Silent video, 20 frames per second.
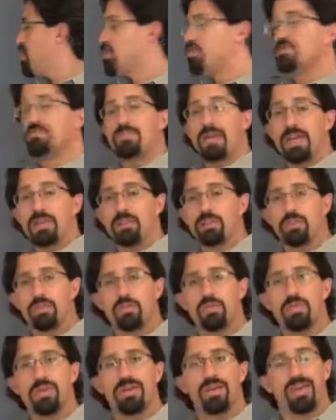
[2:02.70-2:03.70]
respect
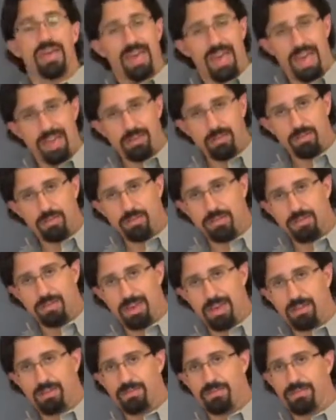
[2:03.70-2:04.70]
to x
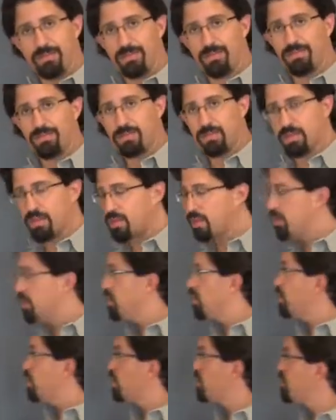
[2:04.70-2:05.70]
itself.
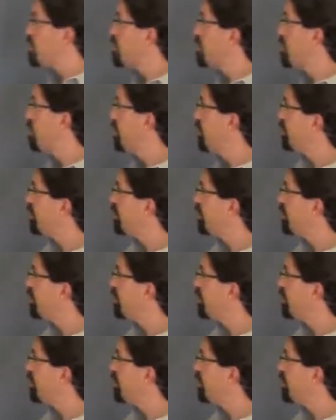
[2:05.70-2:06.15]
So